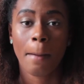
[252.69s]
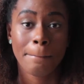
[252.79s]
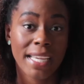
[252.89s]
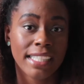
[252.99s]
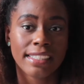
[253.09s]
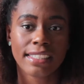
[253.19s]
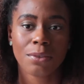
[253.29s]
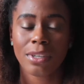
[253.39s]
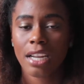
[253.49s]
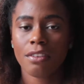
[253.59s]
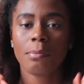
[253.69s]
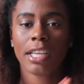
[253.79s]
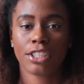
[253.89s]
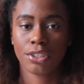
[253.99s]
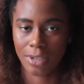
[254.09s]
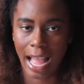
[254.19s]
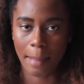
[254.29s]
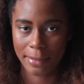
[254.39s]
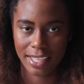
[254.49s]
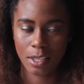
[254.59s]
mint, whatever makes you
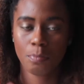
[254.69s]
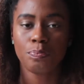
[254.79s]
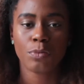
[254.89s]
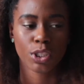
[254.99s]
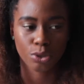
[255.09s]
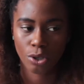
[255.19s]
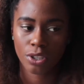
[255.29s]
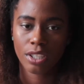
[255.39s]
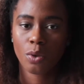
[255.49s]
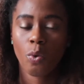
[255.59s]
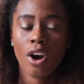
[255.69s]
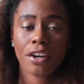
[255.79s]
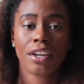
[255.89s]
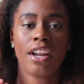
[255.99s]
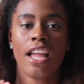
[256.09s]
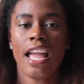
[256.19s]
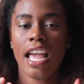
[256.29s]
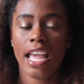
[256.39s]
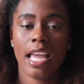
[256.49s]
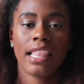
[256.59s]
happy. Just throw it in the water
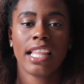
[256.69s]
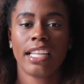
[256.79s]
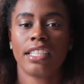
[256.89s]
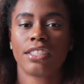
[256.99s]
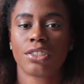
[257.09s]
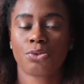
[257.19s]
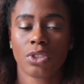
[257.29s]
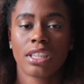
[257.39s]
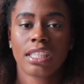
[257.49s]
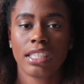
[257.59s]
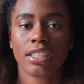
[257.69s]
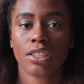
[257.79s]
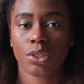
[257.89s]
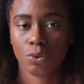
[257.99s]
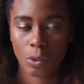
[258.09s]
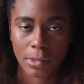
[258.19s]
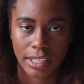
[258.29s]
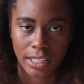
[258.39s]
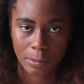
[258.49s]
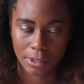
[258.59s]
and let it just release its
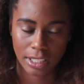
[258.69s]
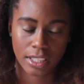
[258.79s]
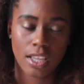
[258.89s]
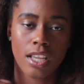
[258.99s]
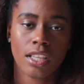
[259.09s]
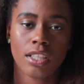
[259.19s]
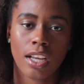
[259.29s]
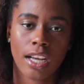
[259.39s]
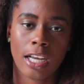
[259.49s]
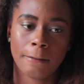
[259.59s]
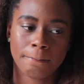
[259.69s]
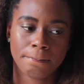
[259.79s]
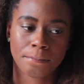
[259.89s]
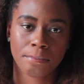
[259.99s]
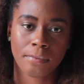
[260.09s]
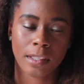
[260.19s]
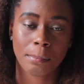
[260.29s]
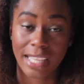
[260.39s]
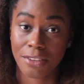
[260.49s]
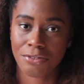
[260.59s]
aromatherapeutic
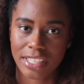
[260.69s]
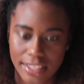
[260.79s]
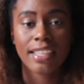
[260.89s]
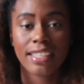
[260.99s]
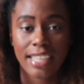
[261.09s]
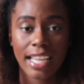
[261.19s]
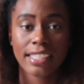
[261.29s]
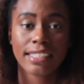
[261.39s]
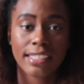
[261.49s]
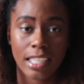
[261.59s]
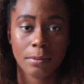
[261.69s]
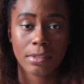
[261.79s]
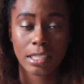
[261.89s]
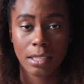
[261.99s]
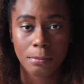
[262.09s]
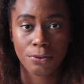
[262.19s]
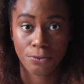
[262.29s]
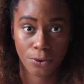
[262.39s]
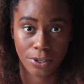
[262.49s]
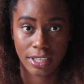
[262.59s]
benefit. Next tip number
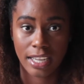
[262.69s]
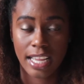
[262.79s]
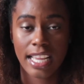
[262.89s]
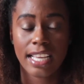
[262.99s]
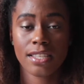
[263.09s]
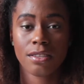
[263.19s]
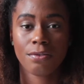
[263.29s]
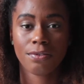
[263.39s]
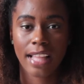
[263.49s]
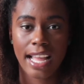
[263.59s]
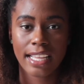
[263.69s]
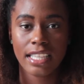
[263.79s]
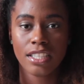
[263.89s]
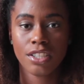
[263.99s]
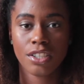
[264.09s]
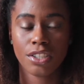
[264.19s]
4, is to flatten